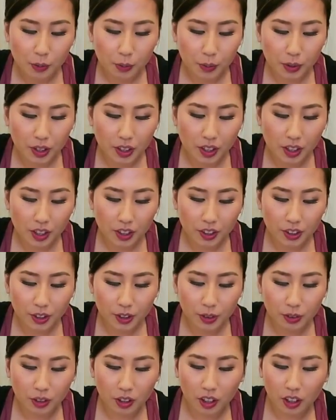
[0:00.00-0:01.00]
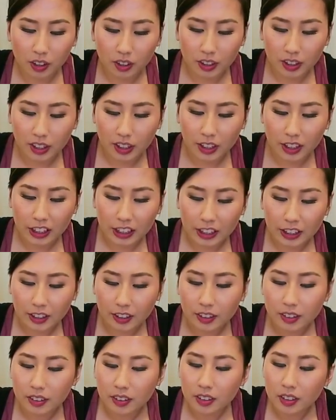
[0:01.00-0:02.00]
What are you all
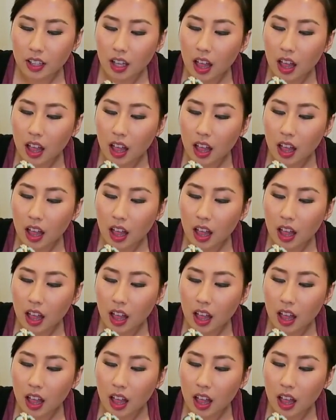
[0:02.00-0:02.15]
eating?